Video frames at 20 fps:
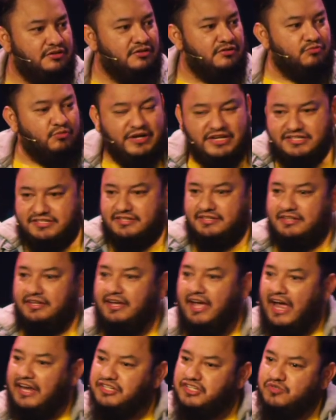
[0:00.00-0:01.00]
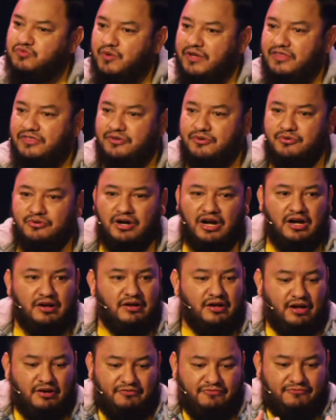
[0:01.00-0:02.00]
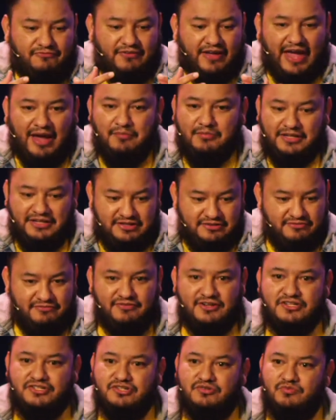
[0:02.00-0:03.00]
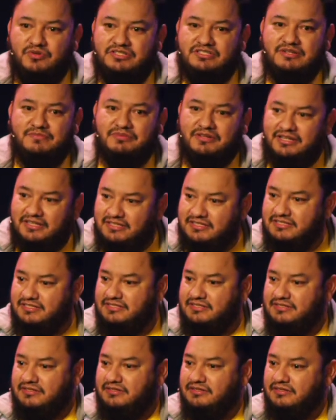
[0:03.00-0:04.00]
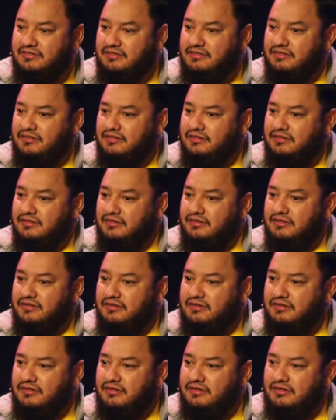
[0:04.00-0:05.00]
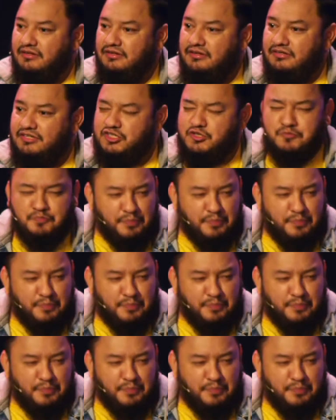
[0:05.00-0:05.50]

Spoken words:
Recently, I just went through a family division with siblings. Just